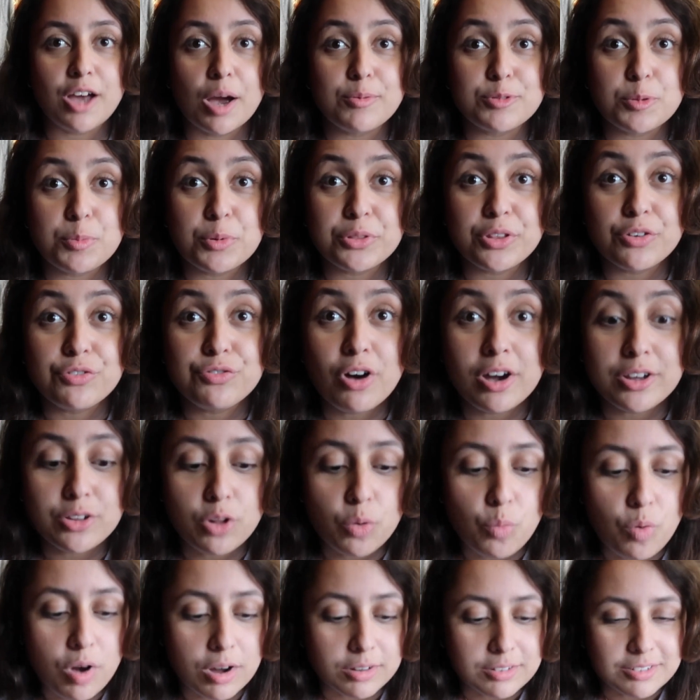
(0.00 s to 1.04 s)
time to put the
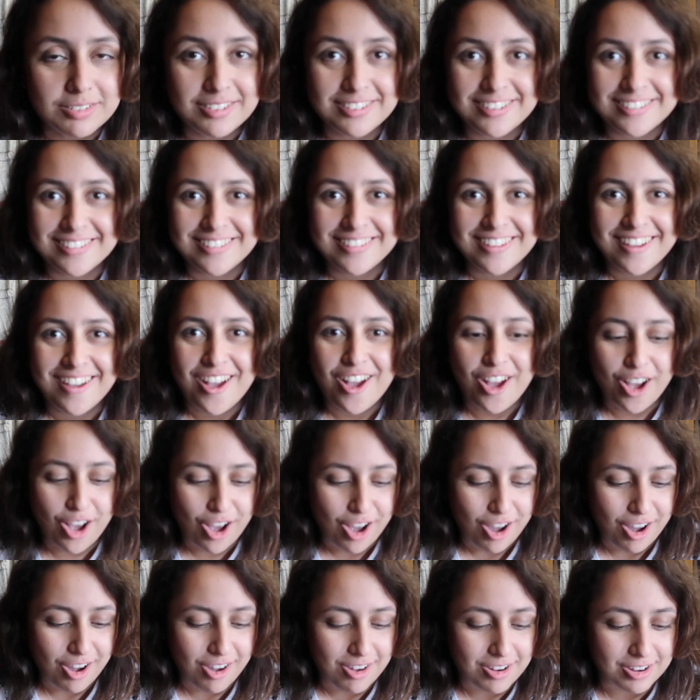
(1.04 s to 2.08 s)
final one
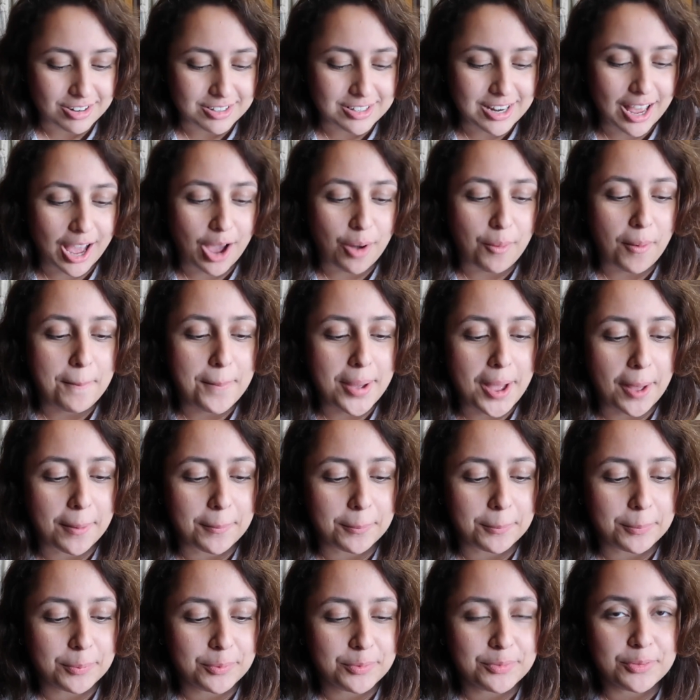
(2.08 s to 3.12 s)
on our
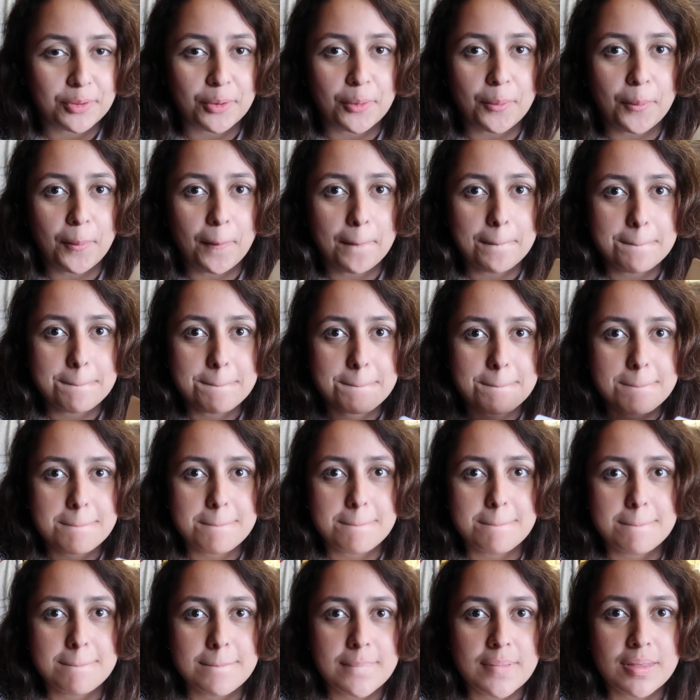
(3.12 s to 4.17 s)
map. So
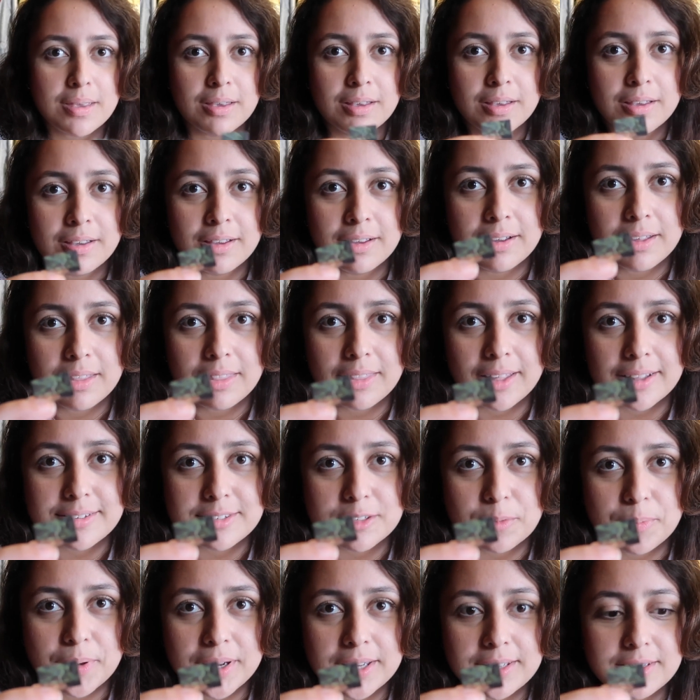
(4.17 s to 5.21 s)

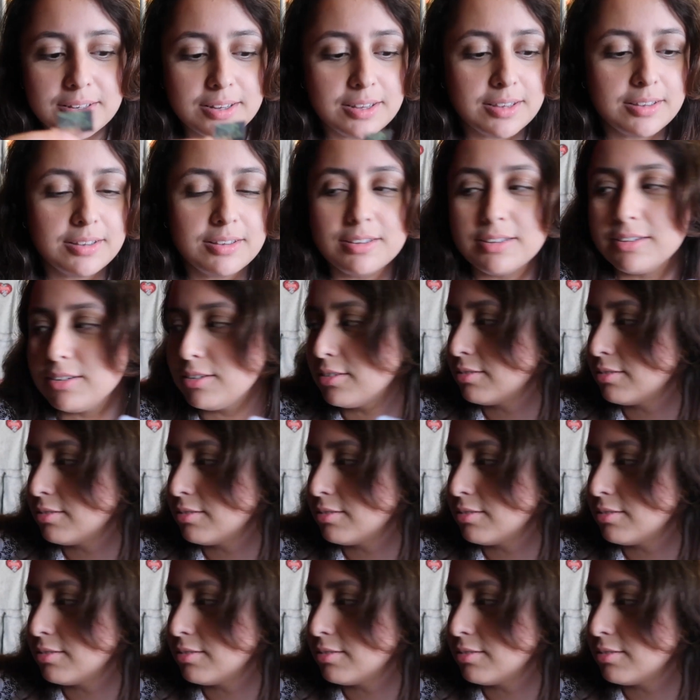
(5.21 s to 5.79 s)
that's the painting.